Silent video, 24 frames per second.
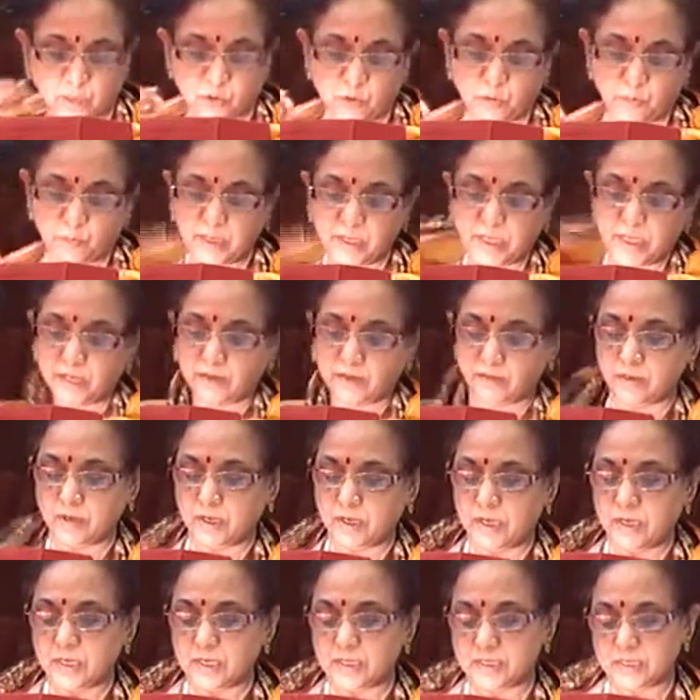to believe
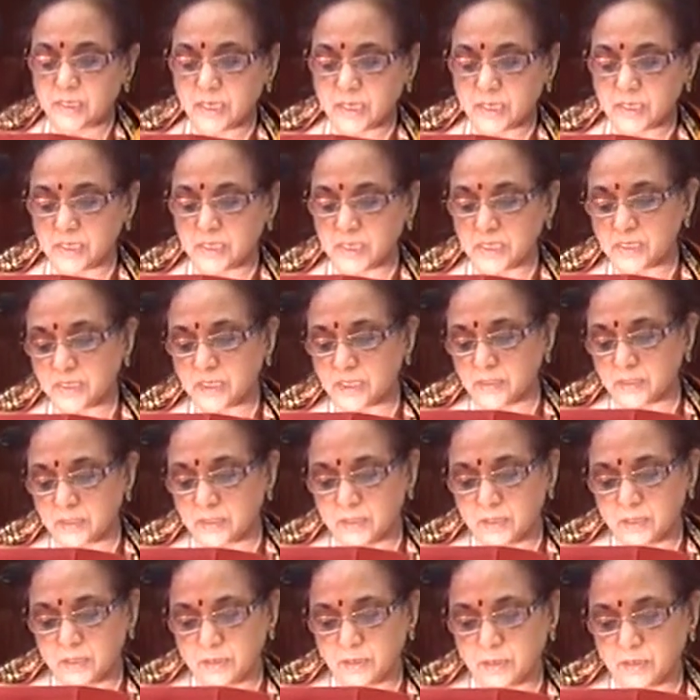success is
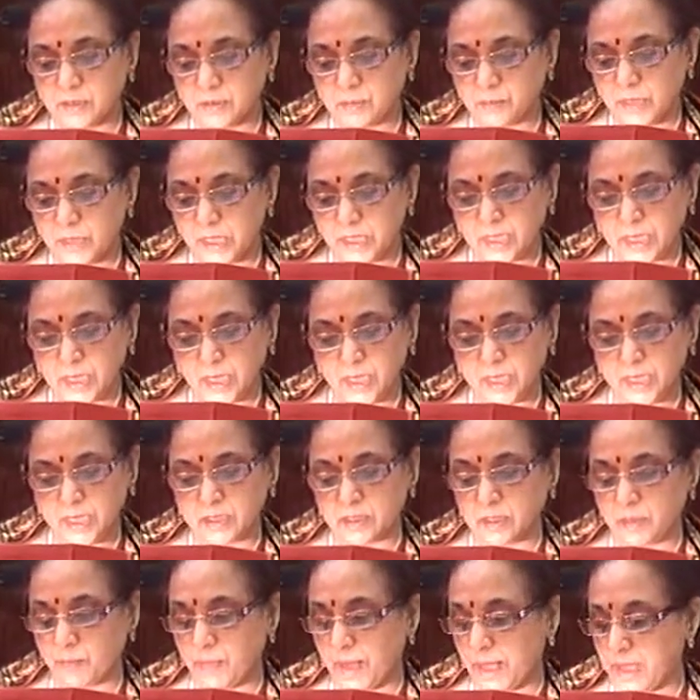
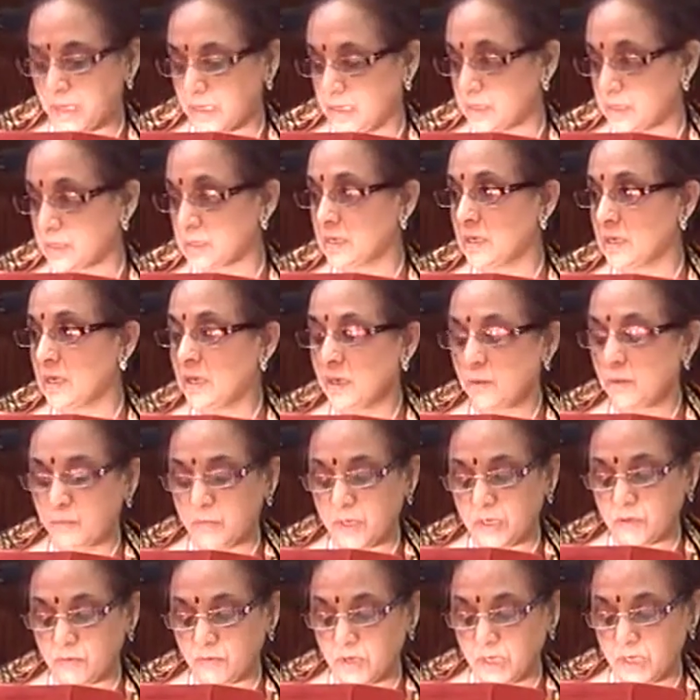maintaining the balance
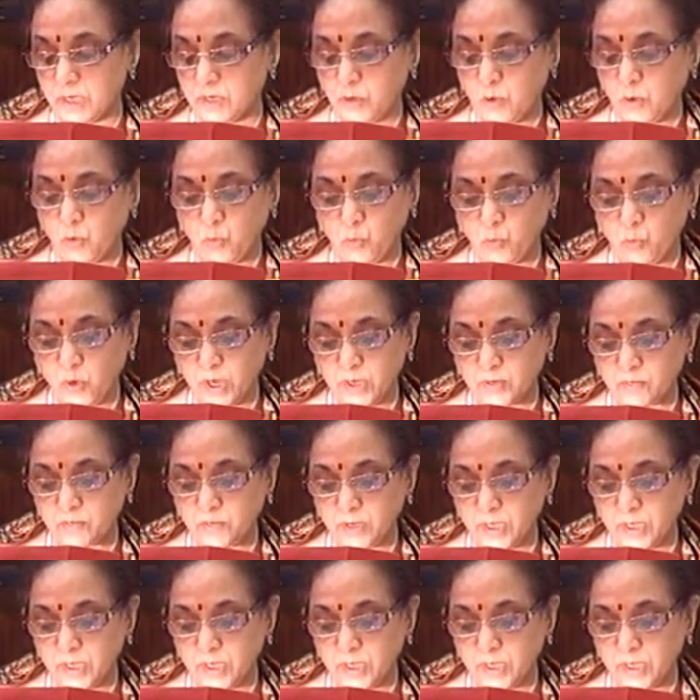between what